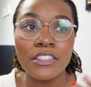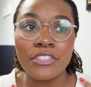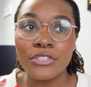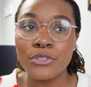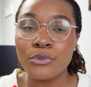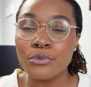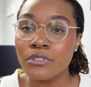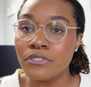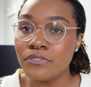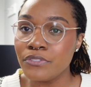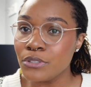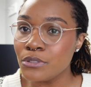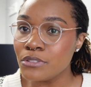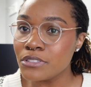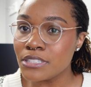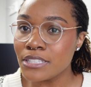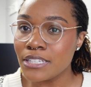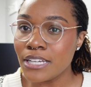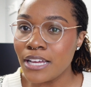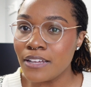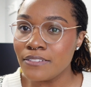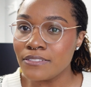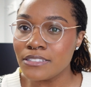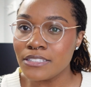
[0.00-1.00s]
the reviews that
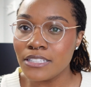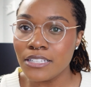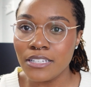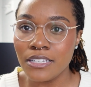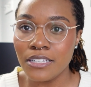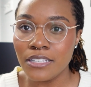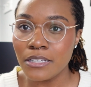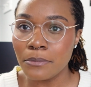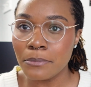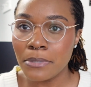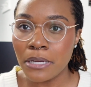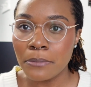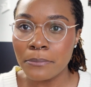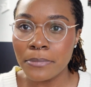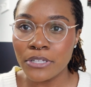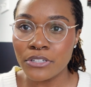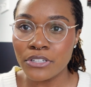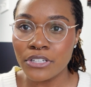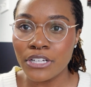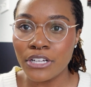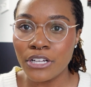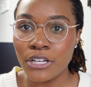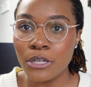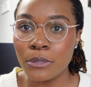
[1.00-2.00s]
I've seen about
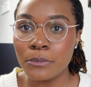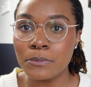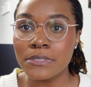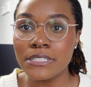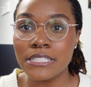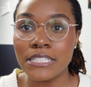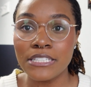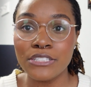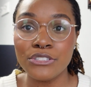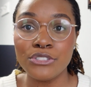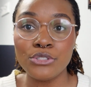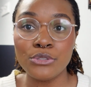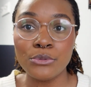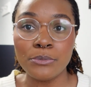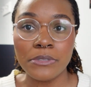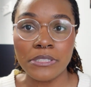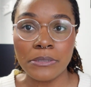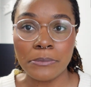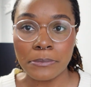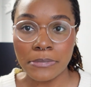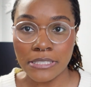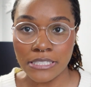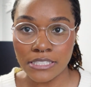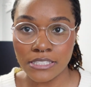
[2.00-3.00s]
BetterHelp tend to be
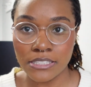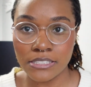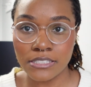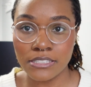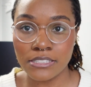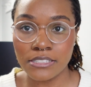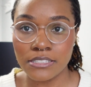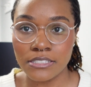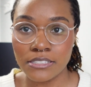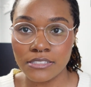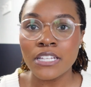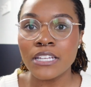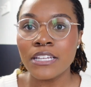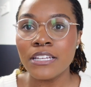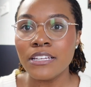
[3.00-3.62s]
mixed.